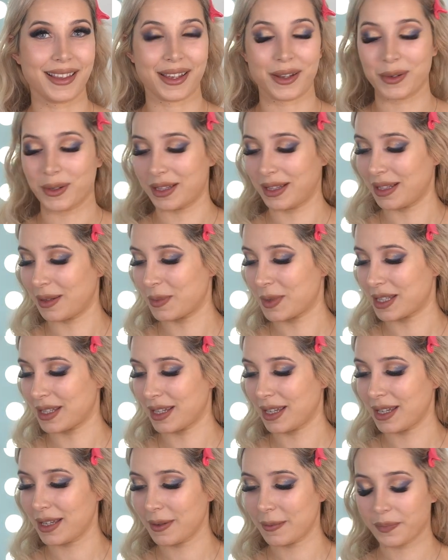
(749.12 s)
liquid
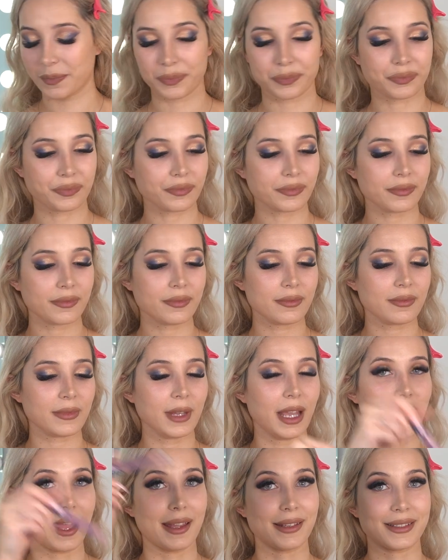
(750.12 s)
lipstick.
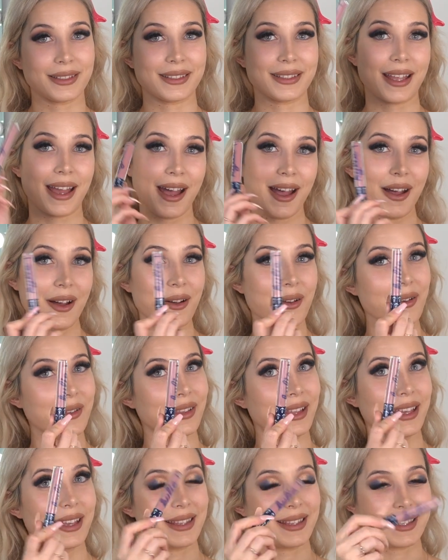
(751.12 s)
And now
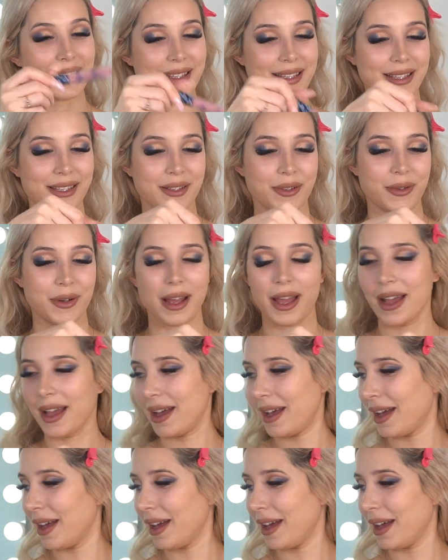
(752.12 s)
let's try.